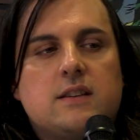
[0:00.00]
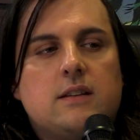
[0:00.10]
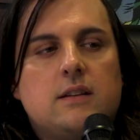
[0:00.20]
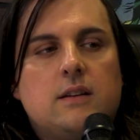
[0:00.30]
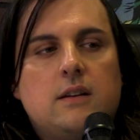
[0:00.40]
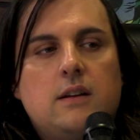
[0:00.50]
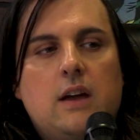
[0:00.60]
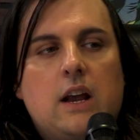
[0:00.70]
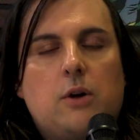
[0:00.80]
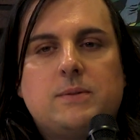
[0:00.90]

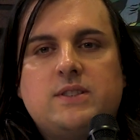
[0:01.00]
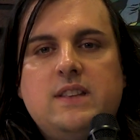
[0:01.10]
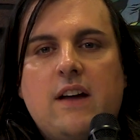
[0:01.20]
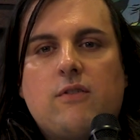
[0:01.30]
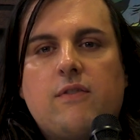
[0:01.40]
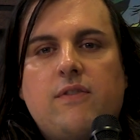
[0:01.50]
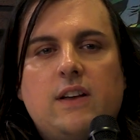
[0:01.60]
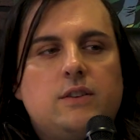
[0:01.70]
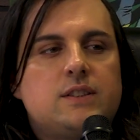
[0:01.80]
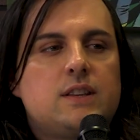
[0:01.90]
It almost never
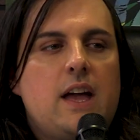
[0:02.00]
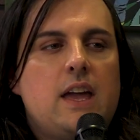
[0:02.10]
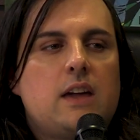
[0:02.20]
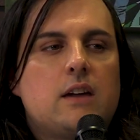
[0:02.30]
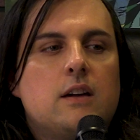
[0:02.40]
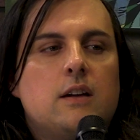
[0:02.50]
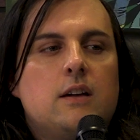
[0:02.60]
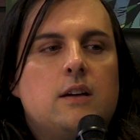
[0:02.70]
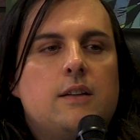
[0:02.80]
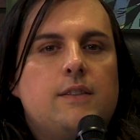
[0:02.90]
feels like
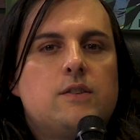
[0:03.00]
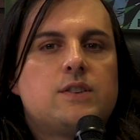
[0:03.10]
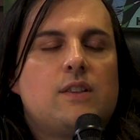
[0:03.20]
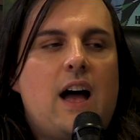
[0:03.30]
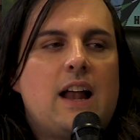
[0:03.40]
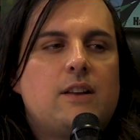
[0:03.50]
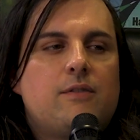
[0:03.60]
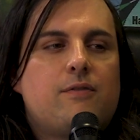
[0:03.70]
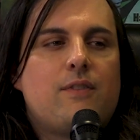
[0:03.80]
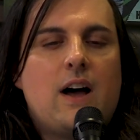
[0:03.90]
there's a lot
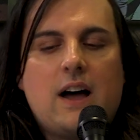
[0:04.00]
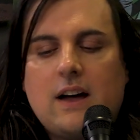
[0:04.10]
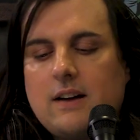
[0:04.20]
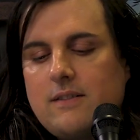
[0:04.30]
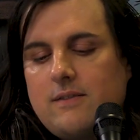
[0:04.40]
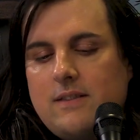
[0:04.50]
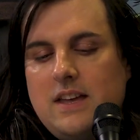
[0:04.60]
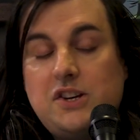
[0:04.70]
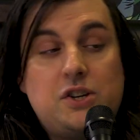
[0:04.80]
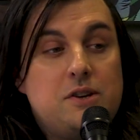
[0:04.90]
of
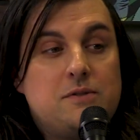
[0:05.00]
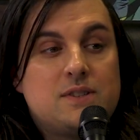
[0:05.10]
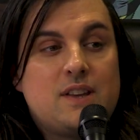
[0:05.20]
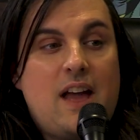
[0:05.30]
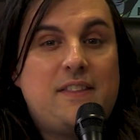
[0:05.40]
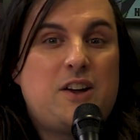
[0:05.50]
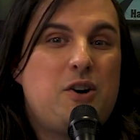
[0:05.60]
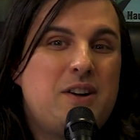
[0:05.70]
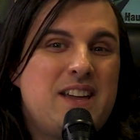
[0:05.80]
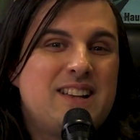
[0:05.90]
issues. And the
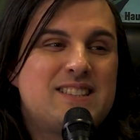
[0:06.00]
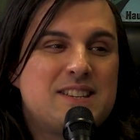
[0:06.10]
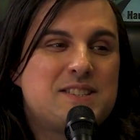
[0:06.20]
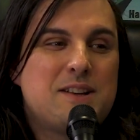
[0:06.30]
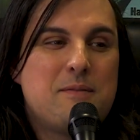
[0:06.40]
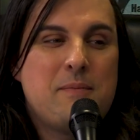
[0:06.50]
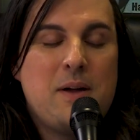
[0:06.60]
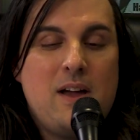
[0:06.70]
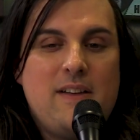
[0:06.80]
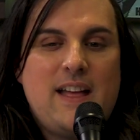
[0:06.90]
cooking system,
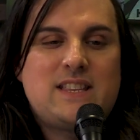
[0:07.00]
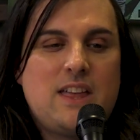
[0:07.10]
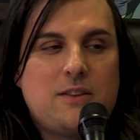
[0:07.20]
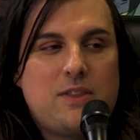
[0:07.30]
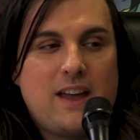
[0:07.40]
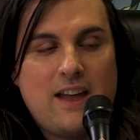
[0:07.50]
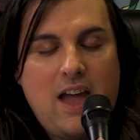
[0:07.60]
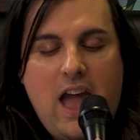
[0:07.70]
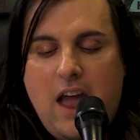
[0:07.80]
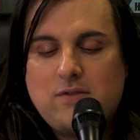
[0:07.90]
that's the other thing.
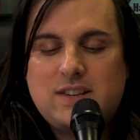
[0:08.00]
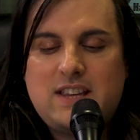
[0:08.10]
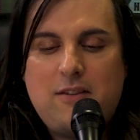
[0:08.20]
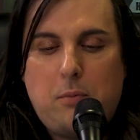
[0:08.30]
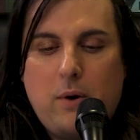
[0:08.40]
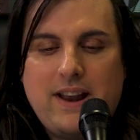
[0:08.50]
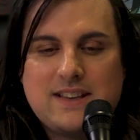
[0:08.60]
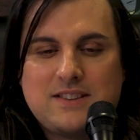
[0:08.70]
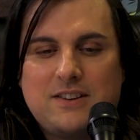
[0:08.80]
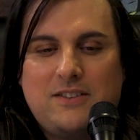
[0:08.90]
Every save point
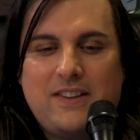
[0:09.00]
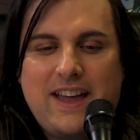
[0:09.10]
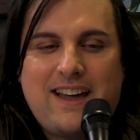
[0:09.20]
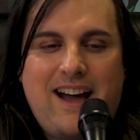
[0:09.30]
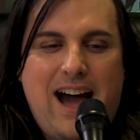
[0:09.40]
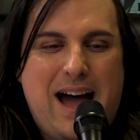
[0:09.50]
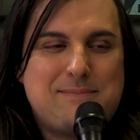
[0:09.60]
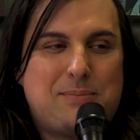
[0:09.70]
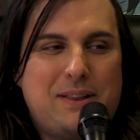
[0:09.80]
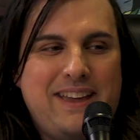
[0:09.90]
has a little like
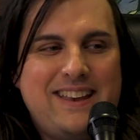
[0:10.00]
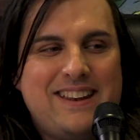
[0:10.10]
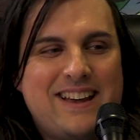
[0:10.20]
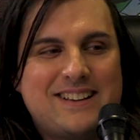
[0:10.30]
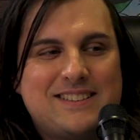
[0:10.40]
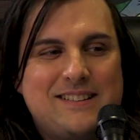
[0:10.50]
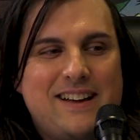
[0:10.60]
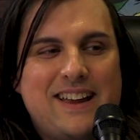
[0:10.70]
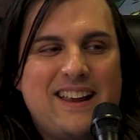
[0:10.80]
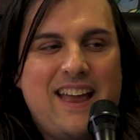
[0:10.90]
hot plate next to
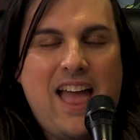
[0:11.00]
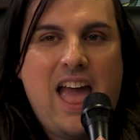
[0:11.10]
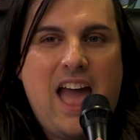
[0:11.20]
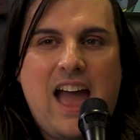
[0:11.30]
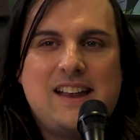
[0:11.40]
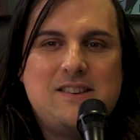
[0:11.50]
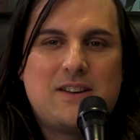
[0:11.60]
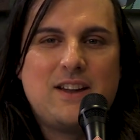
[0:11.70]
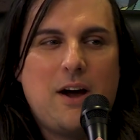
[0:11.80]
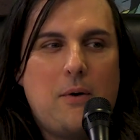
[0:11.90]
it. And you
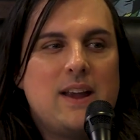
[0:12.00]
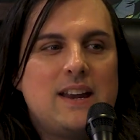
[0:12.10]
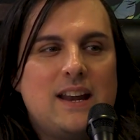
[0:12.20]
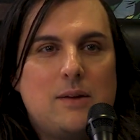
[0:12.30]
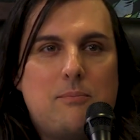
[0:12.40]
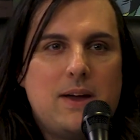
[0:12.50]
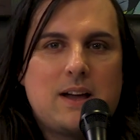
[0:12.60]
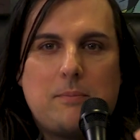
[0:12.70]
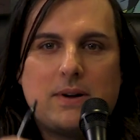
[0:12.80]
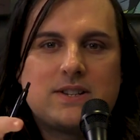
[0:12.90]
can go in it and pick
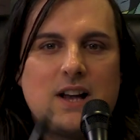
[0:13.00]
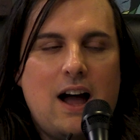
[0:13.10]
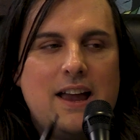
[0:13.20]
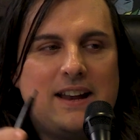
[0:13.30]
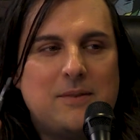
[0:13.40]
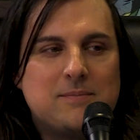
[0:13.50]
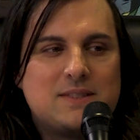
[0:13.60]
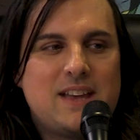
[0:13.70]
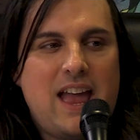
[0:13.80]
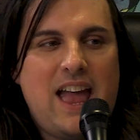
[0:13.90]
a bunch of
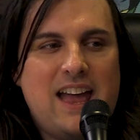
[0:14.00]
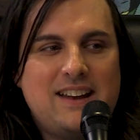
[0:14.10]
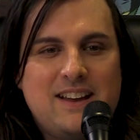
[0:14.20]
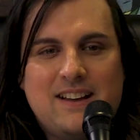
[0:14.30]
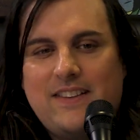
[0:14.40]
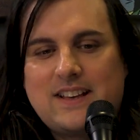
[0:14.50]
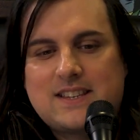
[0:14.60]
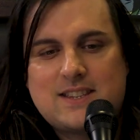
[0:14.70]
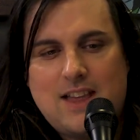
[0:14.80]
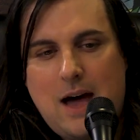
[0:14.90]
items, and like a
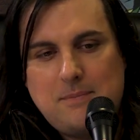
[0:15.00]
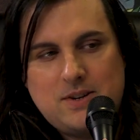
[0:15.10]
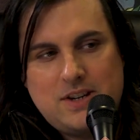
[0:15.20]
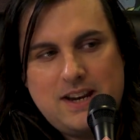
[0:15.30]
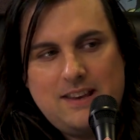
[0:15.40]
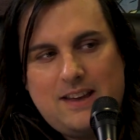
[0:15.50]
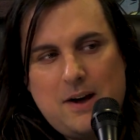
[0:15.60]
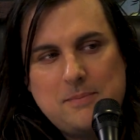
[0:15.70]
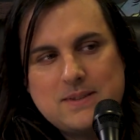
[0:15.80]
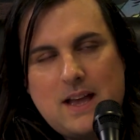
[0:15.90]
slot machine
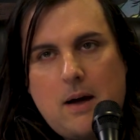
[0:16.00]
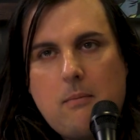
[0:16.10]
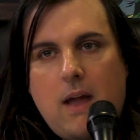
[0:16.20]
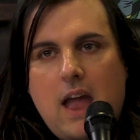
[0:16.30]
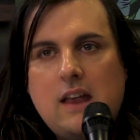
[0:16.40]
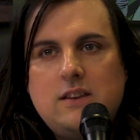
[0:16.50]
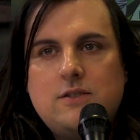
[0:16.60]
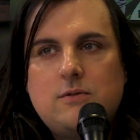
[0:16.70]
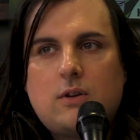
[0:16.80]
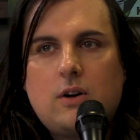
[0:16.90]
comes up and
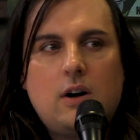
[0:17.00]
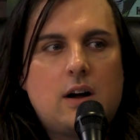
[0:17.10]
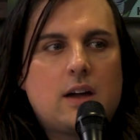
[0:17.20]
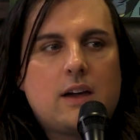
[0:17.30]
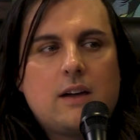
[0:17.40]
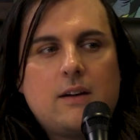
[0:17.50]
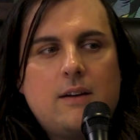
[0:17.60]
you cook.